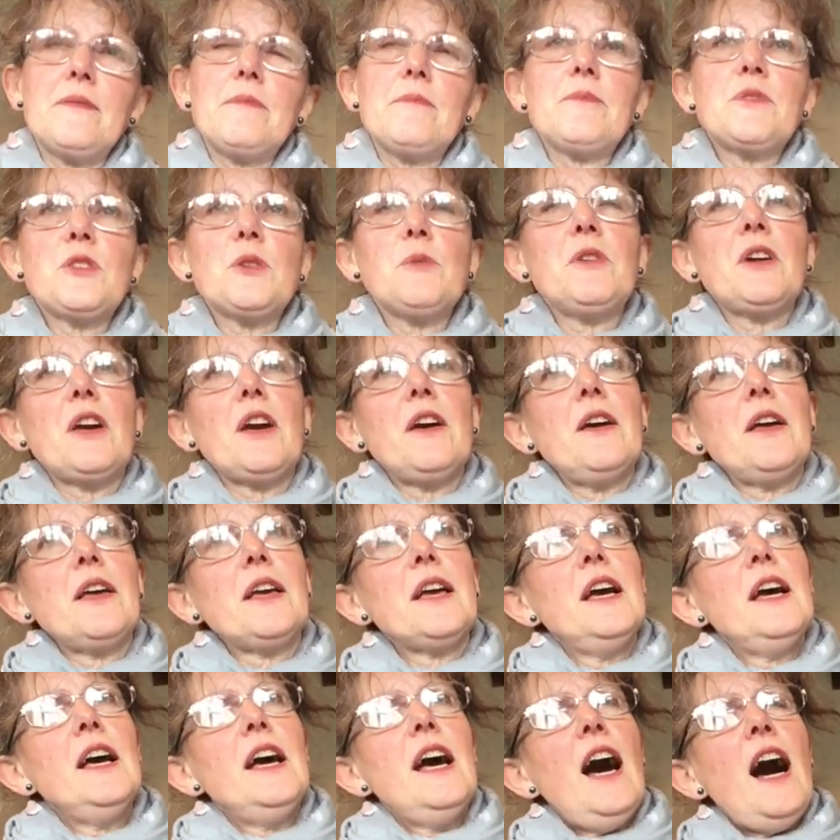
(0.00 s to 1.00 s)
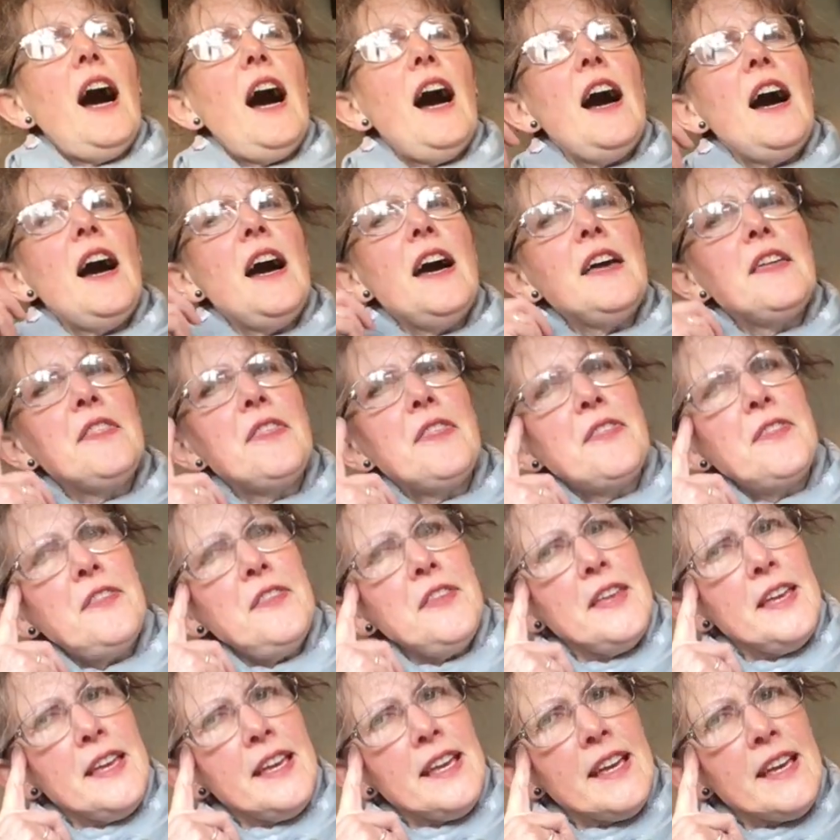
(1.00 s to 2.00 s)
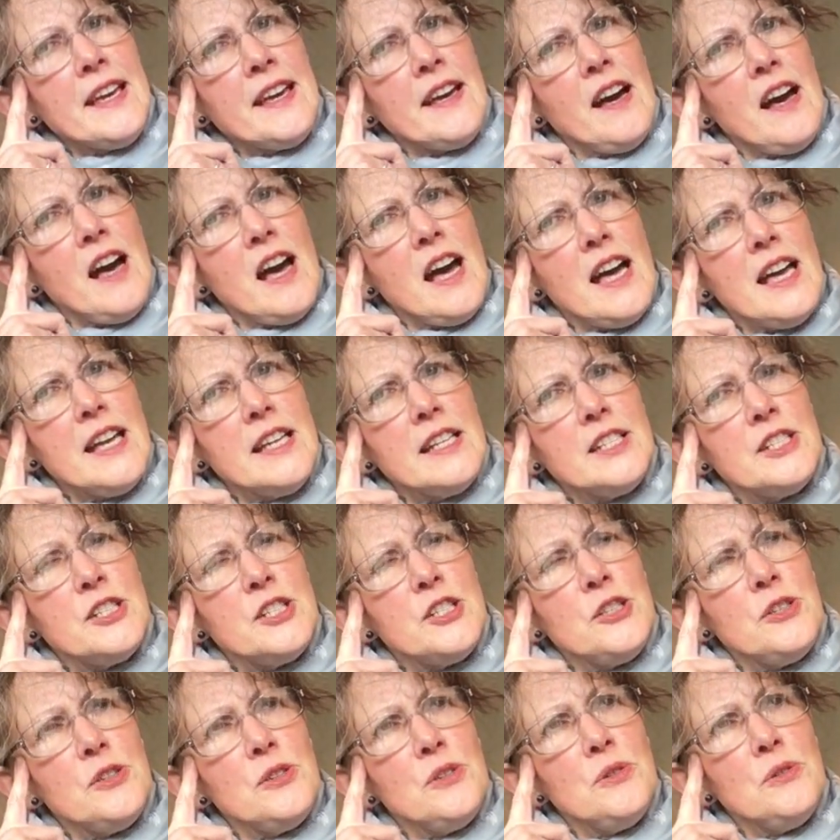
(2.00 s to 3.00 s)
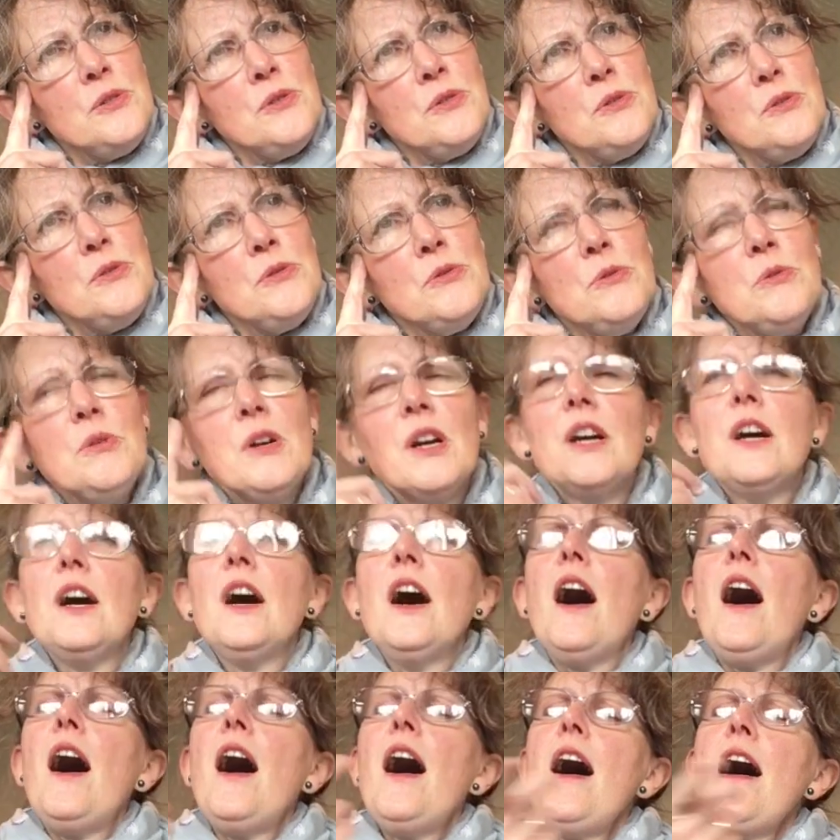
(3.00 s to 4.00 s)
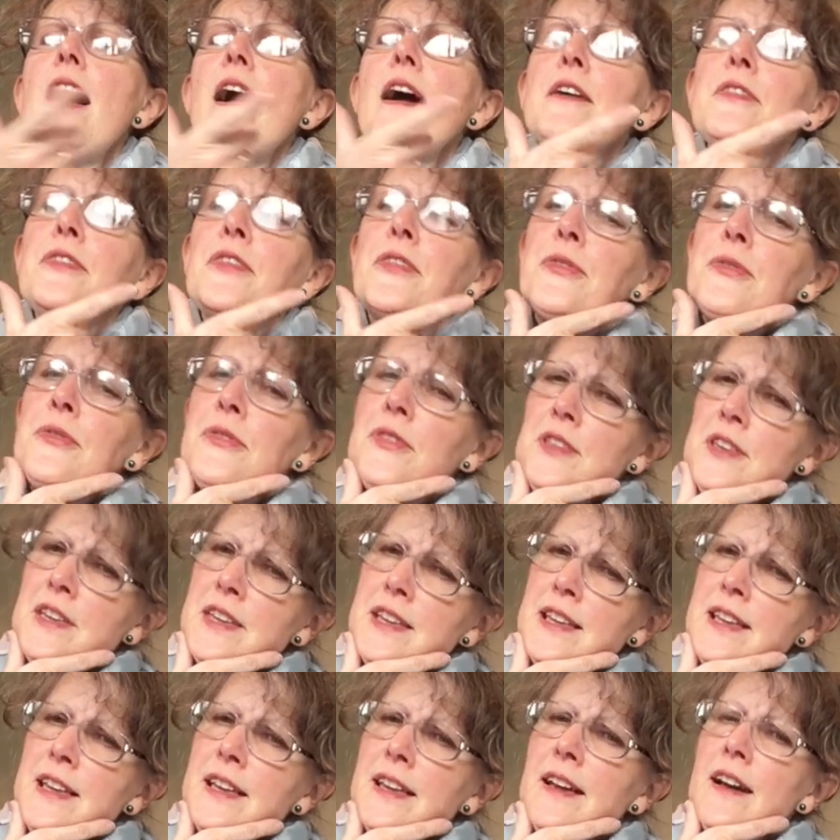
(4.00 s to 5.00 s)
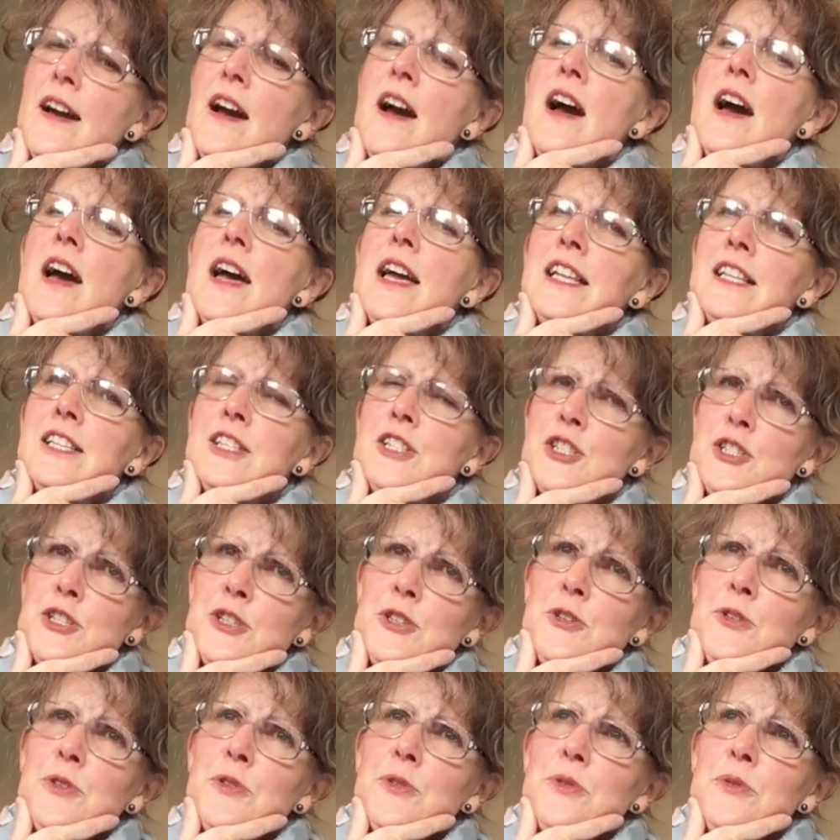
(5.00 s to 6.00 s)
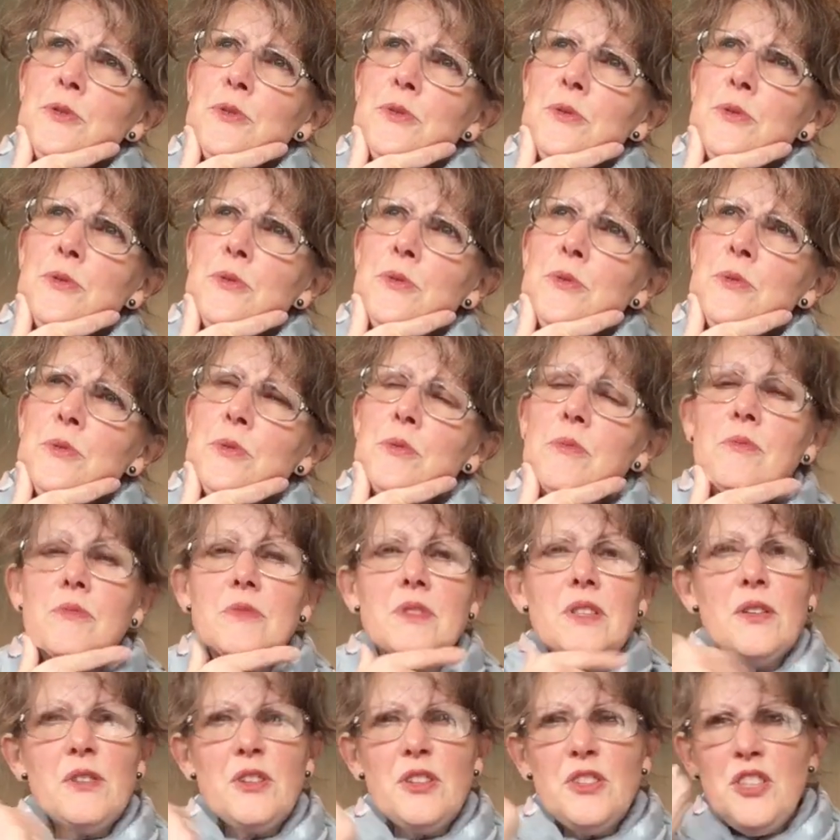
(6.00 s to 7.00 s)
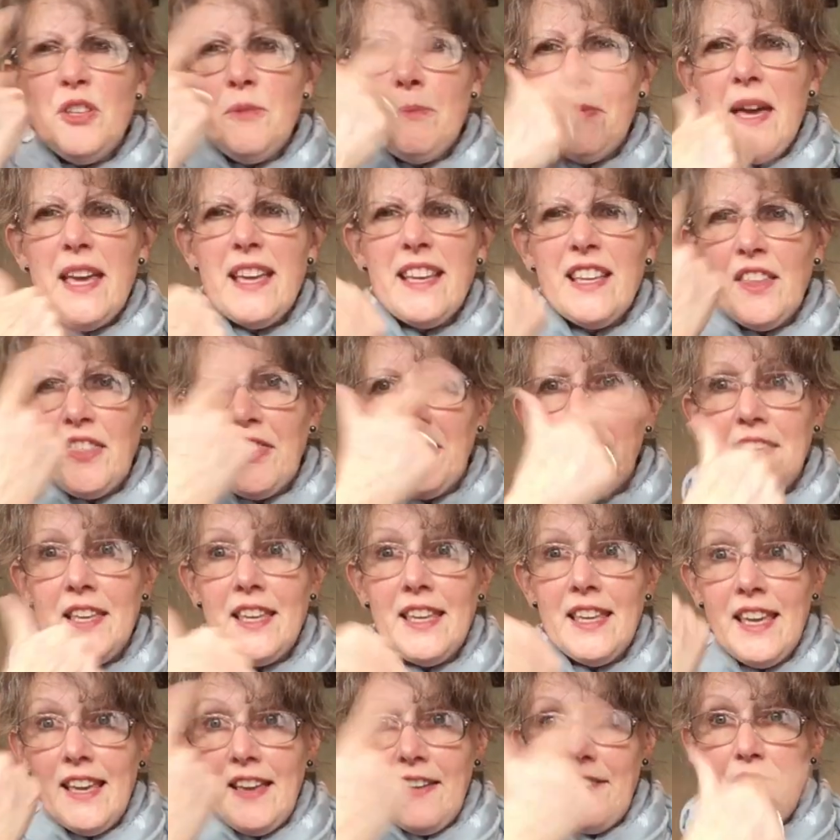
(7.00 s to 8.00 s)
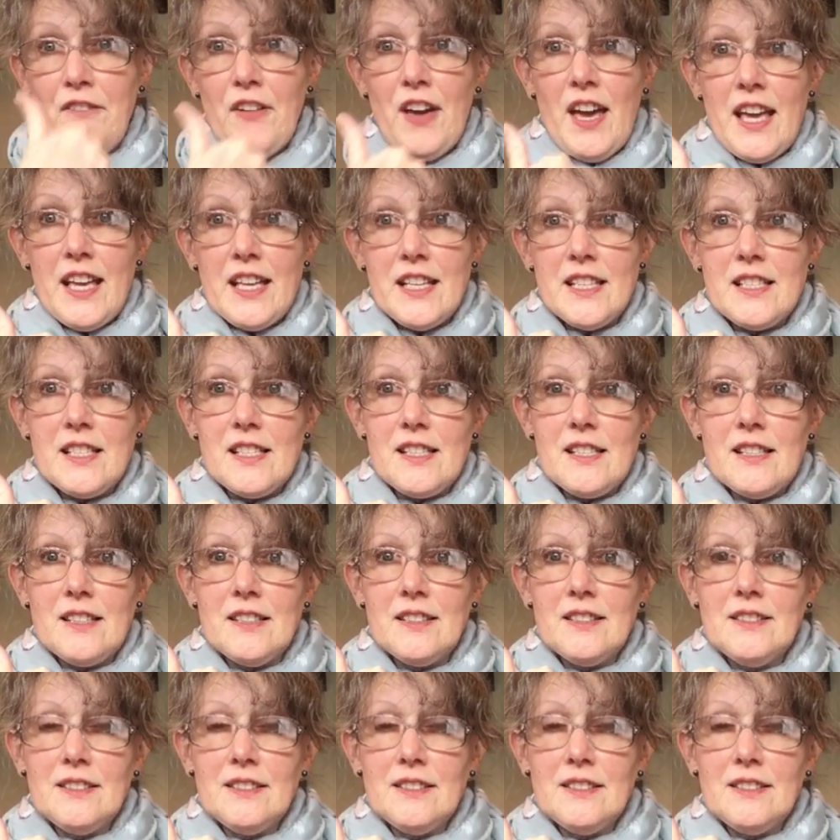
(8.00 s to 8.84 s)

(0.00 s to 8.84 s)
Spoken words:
So we're going, I think I do, I think I do. So can you make a thinking face?